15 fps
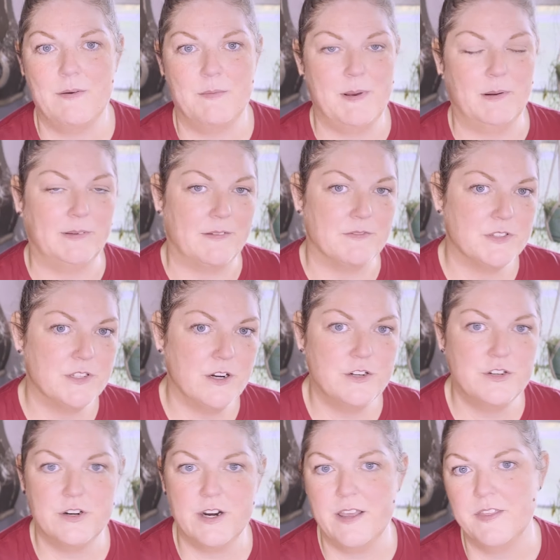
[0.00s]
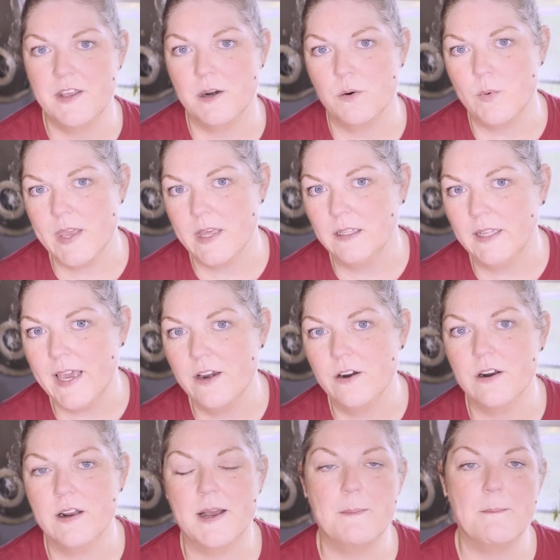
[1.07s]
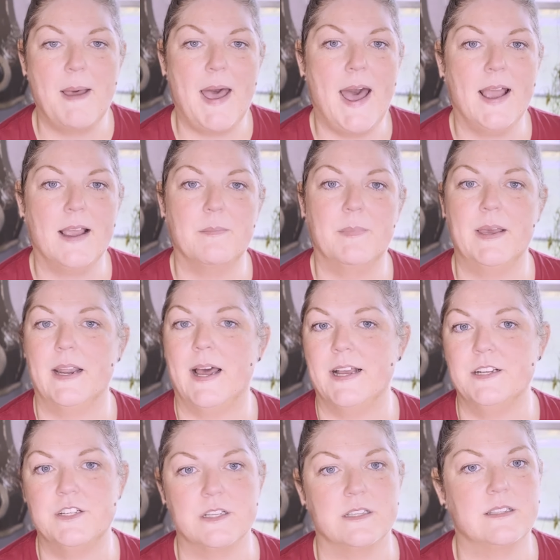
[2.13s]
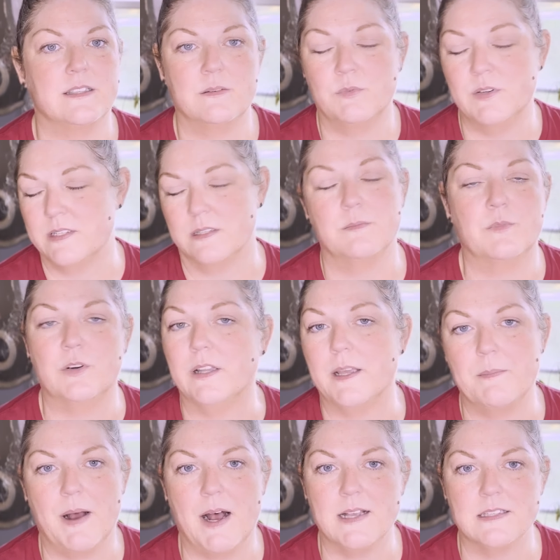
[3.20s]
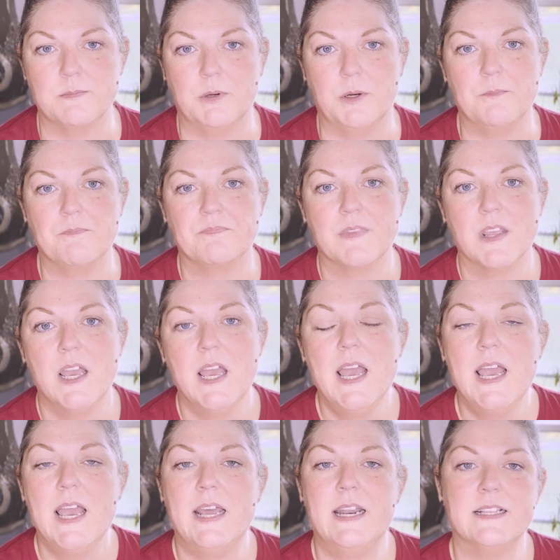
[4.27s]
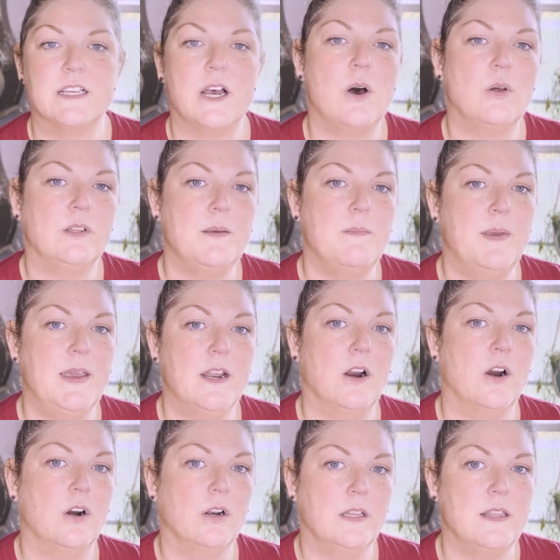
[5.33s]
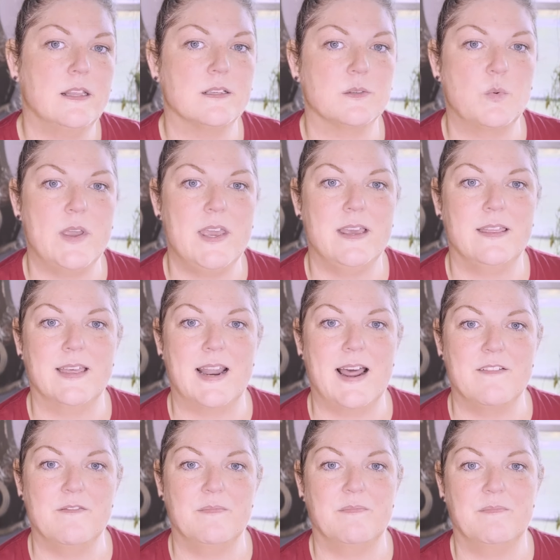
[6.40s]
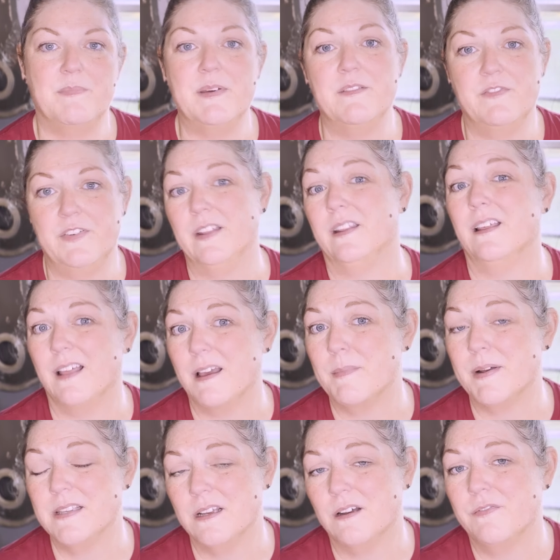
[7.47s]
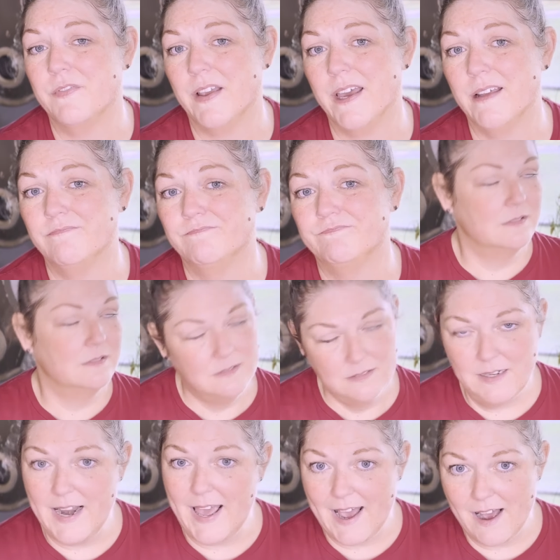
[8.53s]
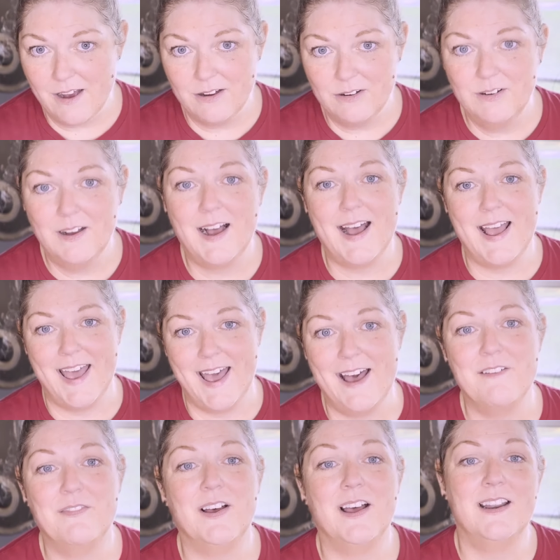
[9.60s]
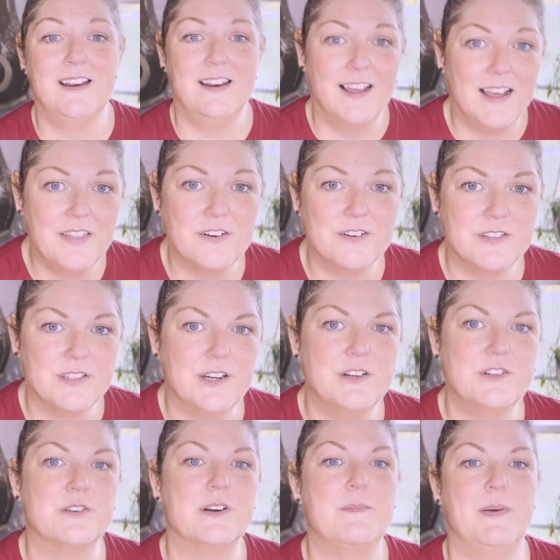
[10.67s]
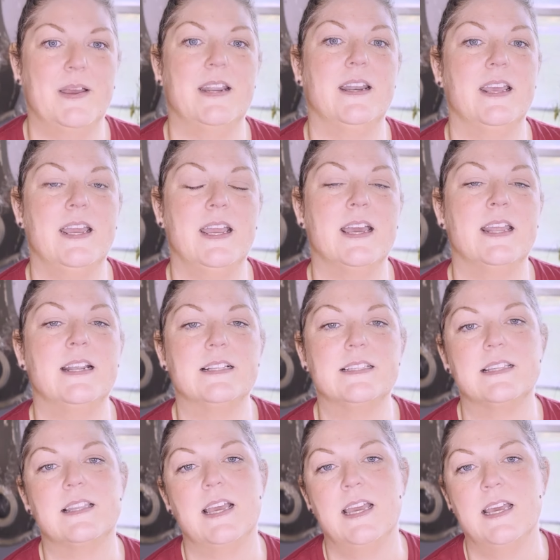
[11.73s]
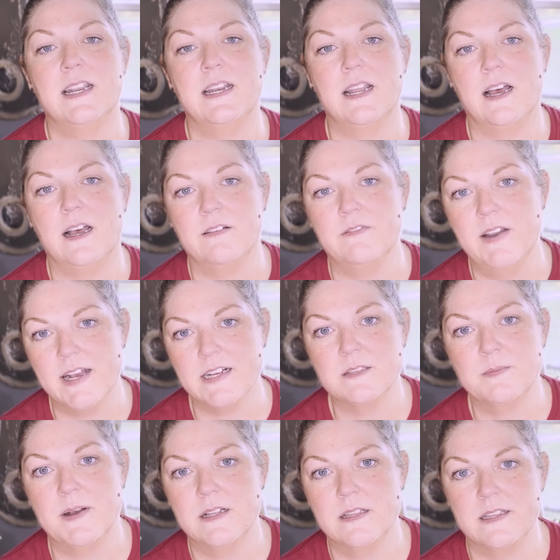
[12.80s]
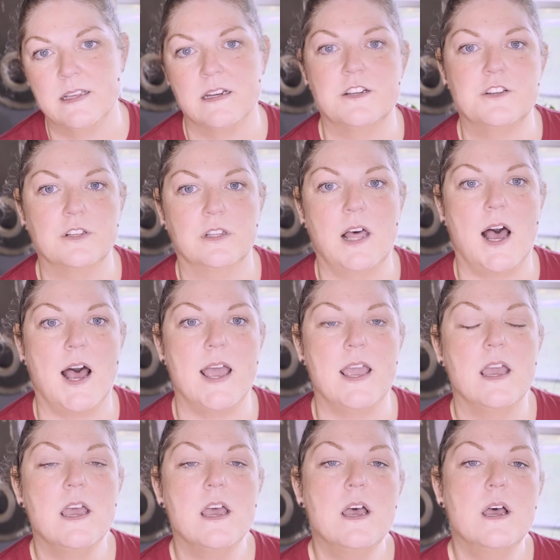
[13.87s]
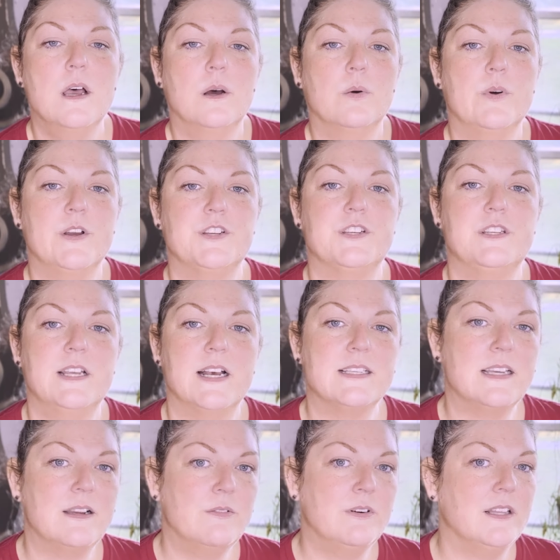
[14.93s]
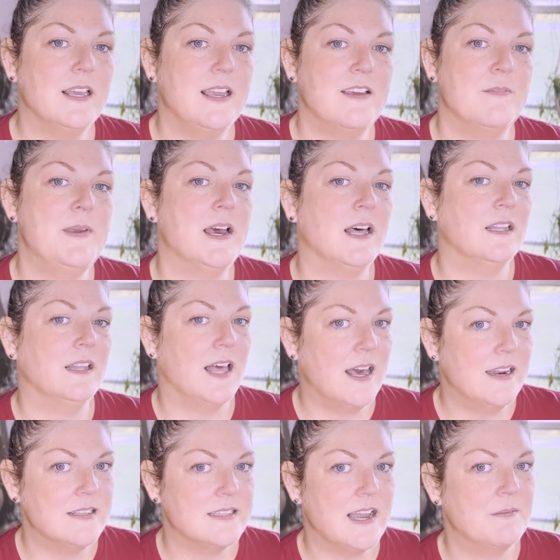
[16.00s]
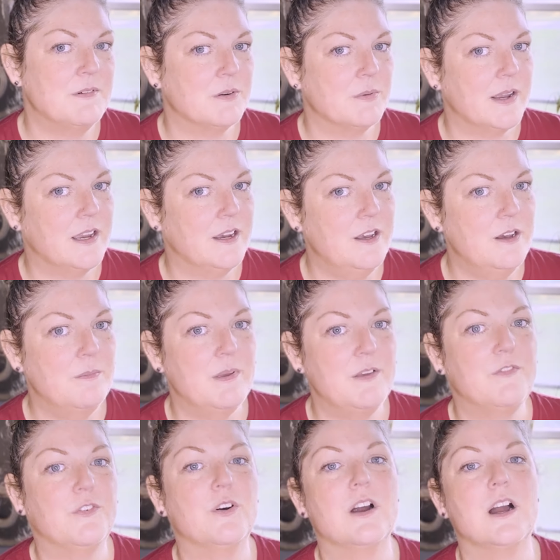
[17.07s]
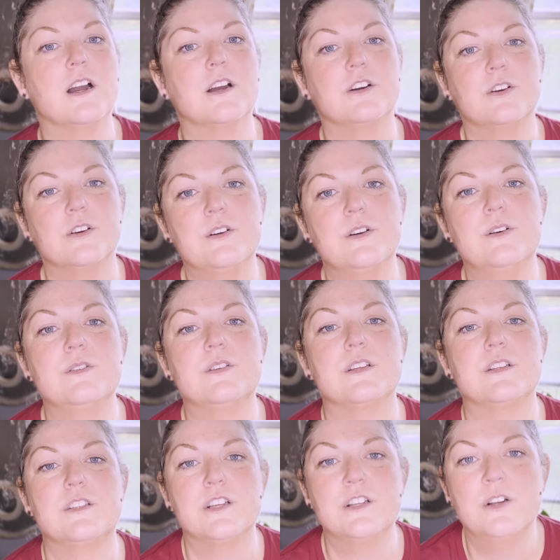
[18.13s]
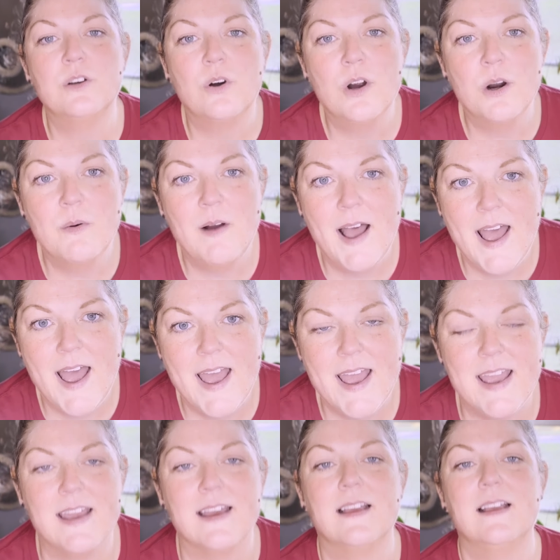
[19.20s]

would be able to have surgery and then a week later come back, but I just wasn't really possible. And it's only been early this week that I've been feeling like myself again. Now I have another surgery pending, and it's at the end of next month, end of July, which doesn't really give me a lot of time to recoup before our cruise to Norway